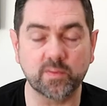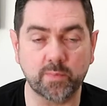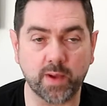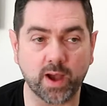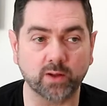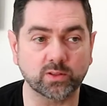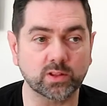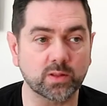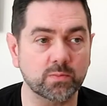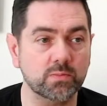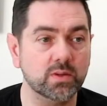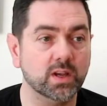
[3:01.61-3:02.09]

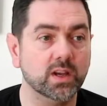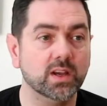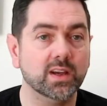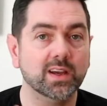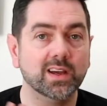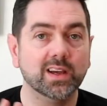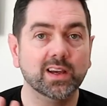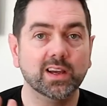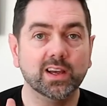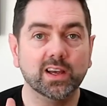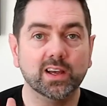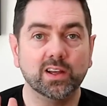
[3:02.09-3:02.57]
about them.
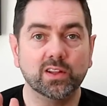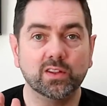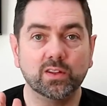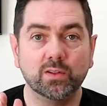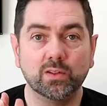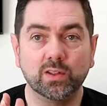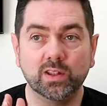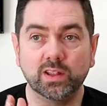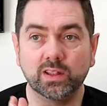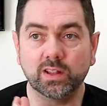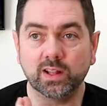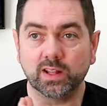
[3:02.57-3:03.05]

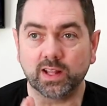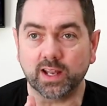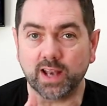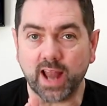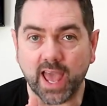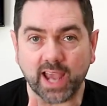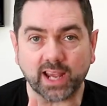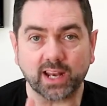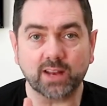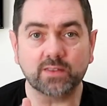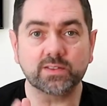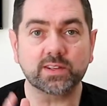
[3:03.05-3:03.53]
The
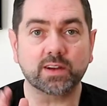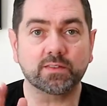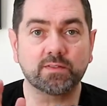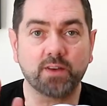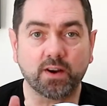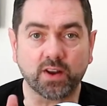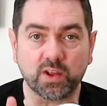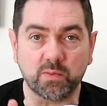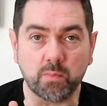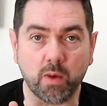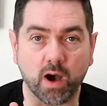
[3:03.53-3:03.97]
negatives are very